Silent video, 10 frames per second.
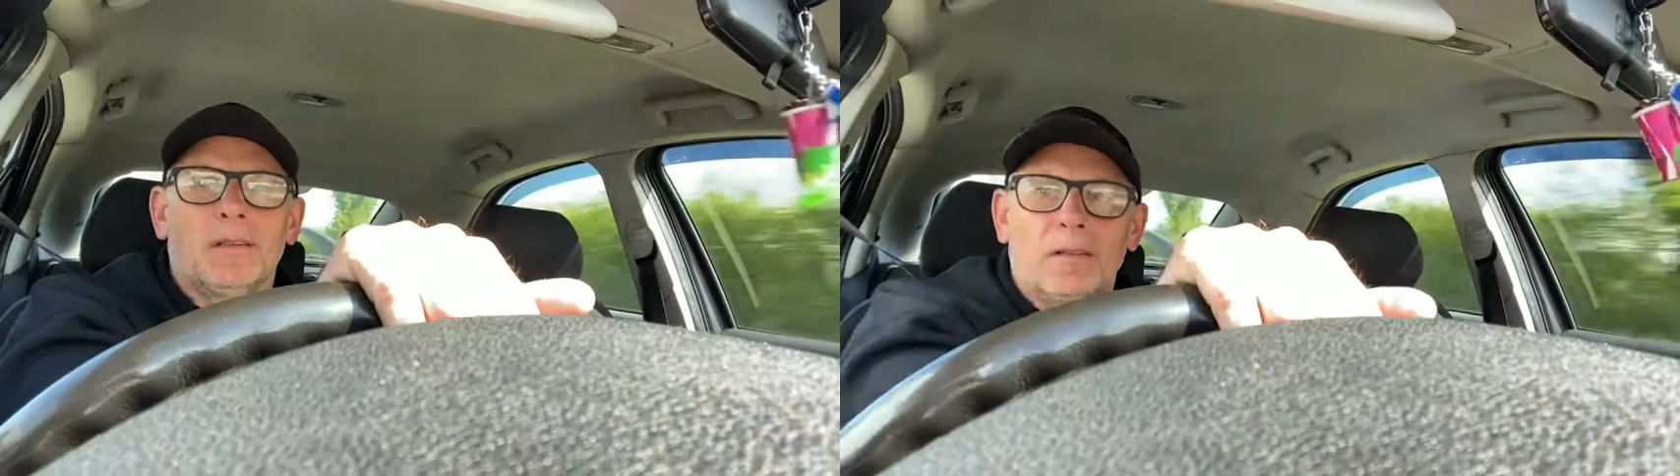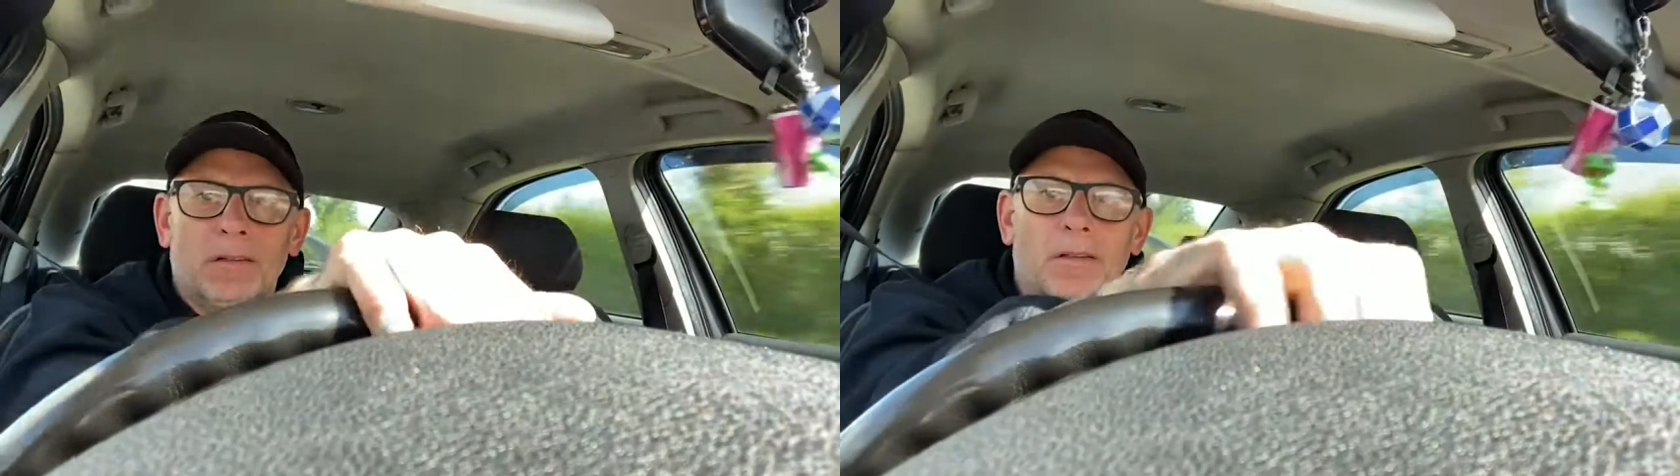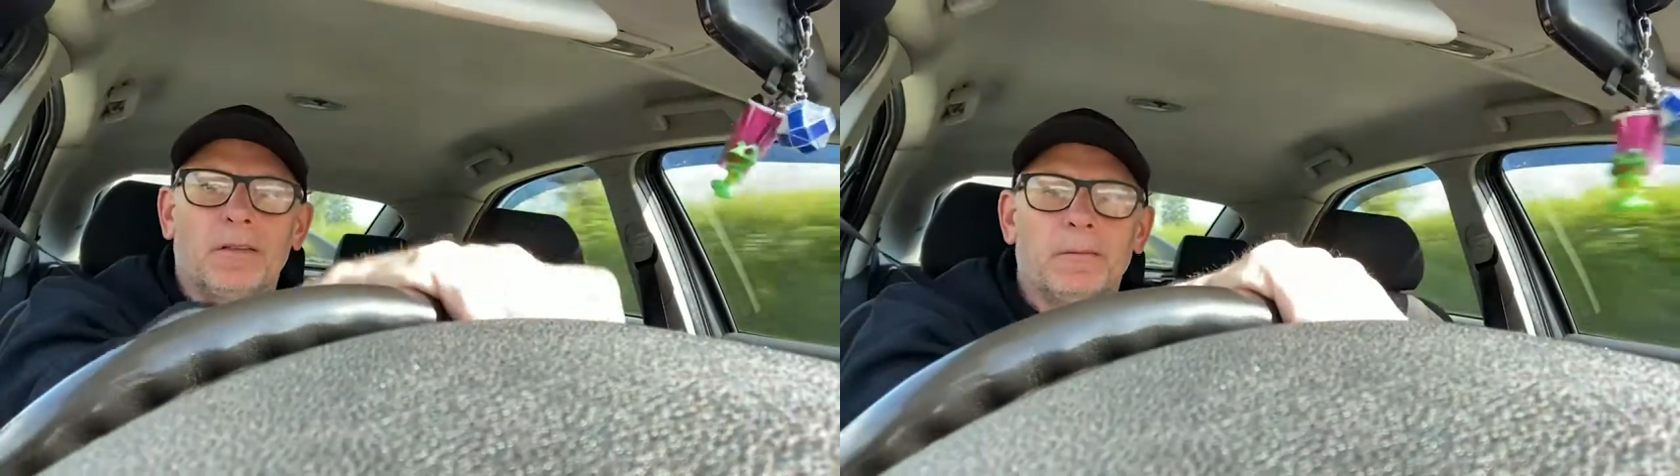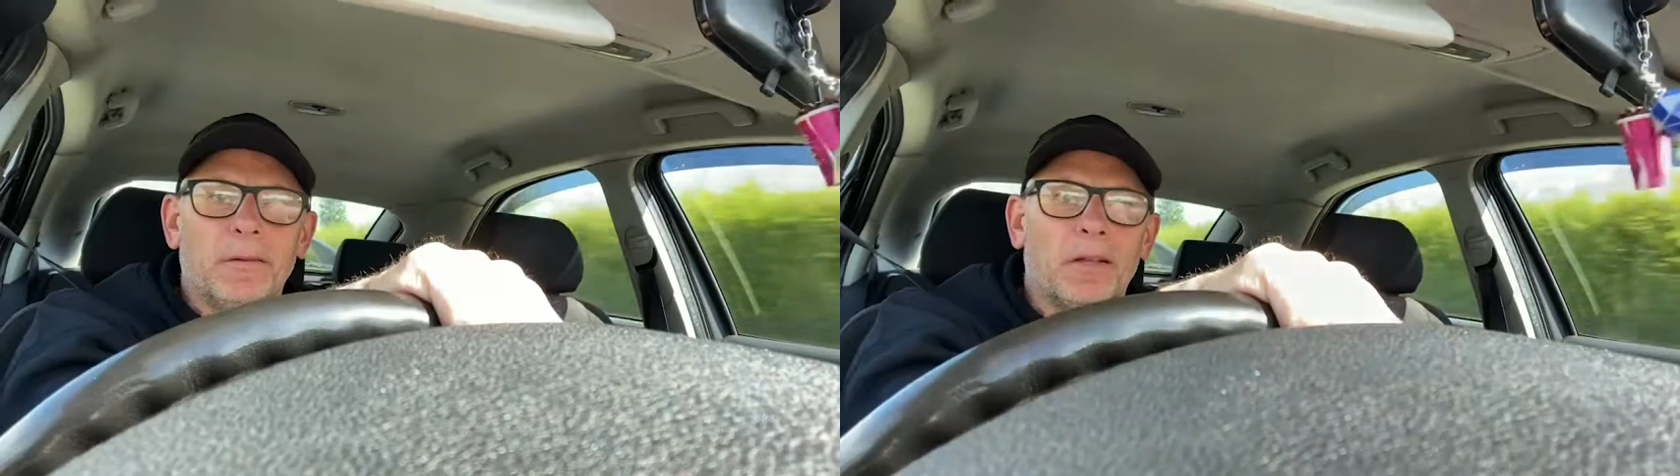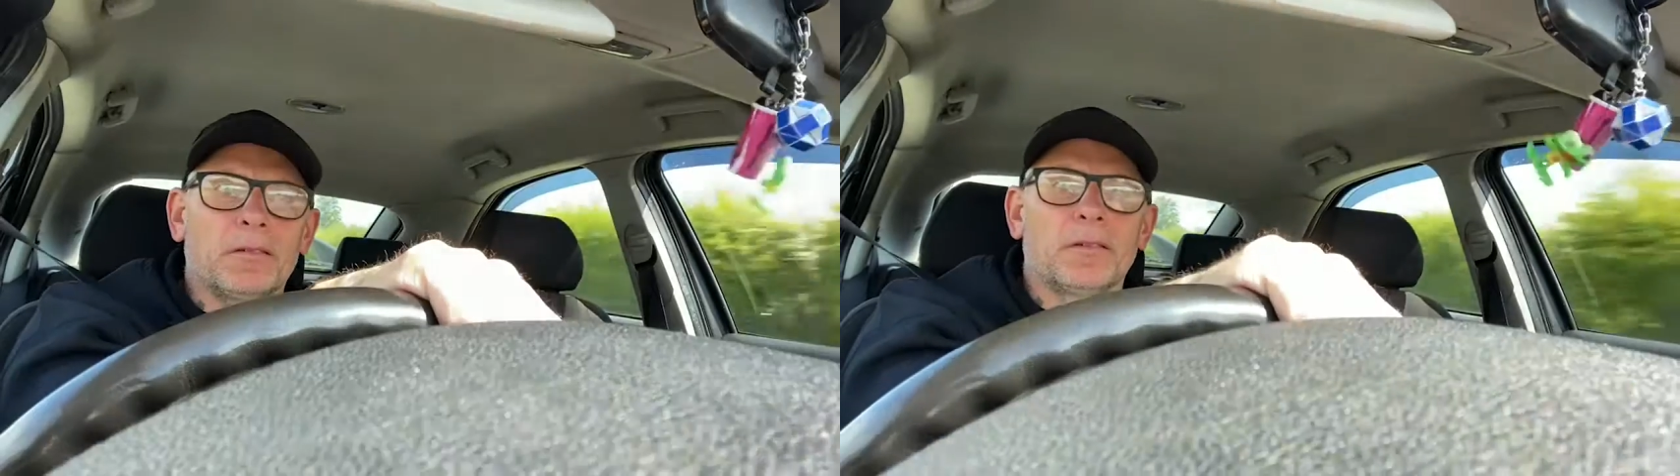Although the
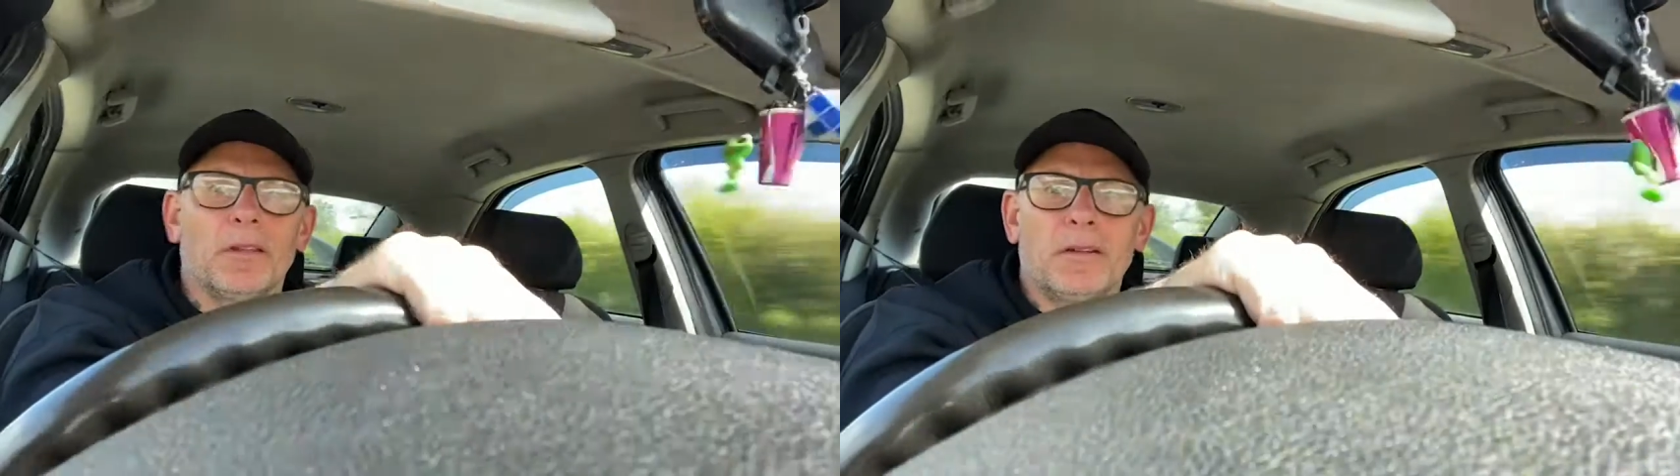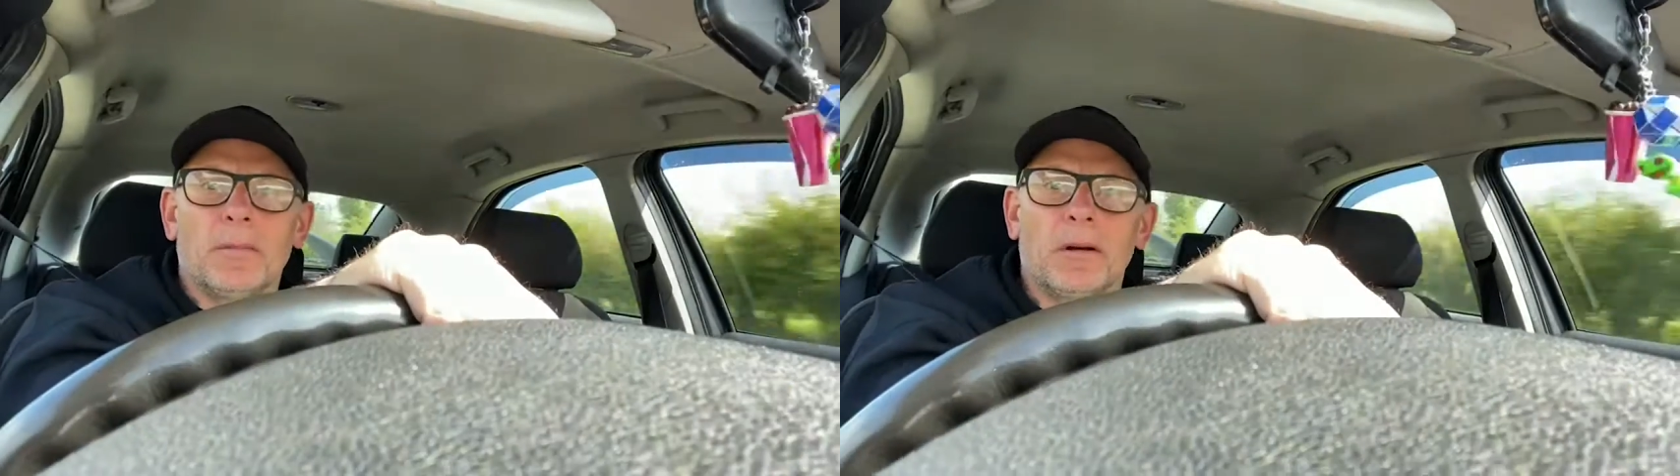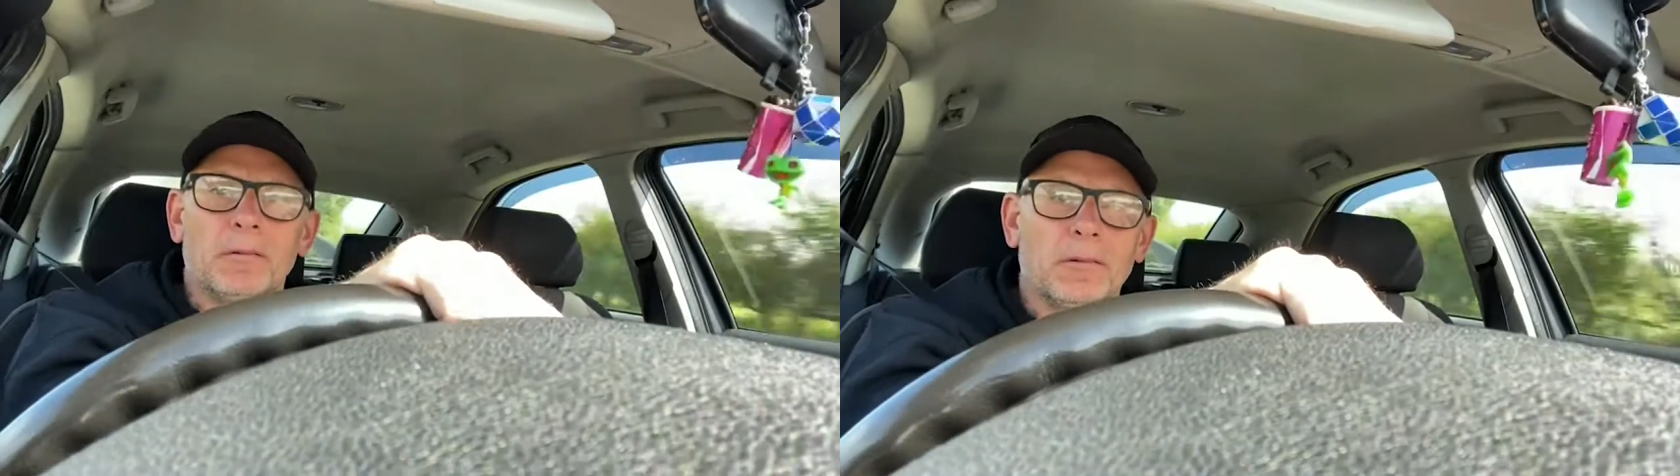Fiesta's only about